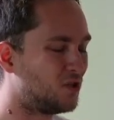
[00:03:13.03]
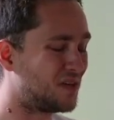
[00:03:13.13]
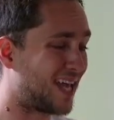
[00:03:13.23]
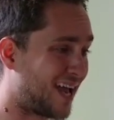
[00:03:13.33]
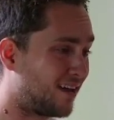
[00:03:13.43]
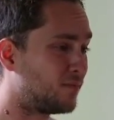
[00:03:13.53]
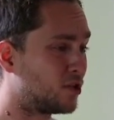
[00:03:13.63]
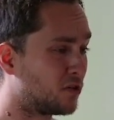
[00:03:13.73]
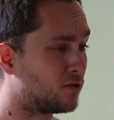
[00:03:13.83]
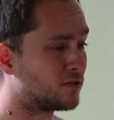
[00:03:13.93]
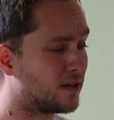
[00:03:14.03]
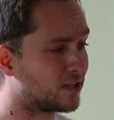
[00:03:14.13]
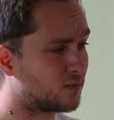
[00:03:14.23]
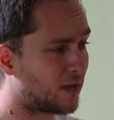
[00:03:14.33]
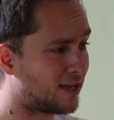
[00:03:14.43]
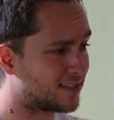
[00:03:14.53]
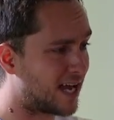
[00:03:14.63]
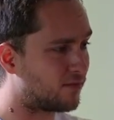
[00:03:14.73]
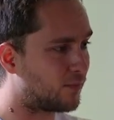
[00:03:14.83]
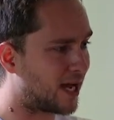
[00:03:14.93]
You can, but you're going to lose a lot of space. I
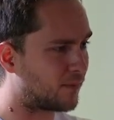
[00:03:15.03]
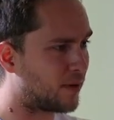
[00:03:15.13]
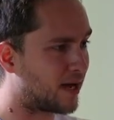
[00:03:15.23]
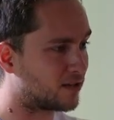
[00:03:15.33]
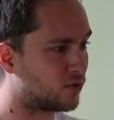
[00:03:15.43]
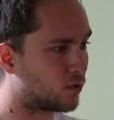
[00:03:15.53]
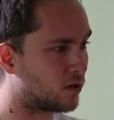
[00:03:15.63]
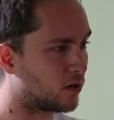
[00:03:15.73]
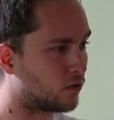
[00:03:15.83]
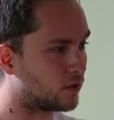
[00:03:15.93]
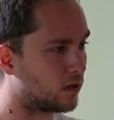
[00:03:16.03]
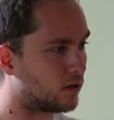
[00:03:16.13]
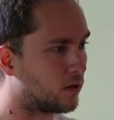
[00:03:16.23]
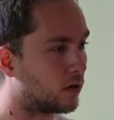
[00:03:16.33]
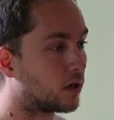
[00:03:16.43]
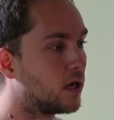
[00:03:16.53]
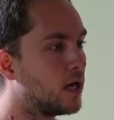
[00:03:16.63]
have a backpack, so we're going to hurry on along.